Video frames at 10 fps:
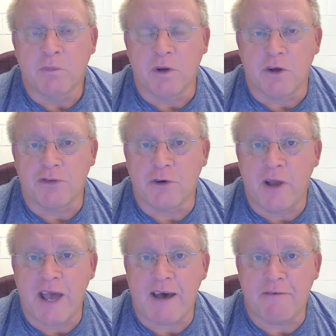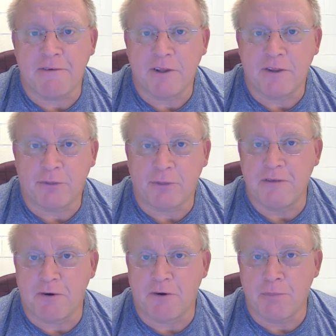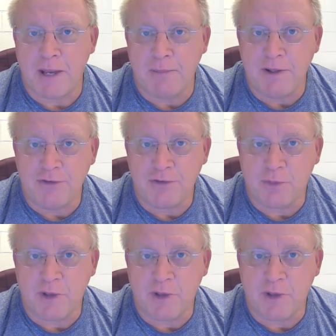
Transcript: We also have 3 fur babies.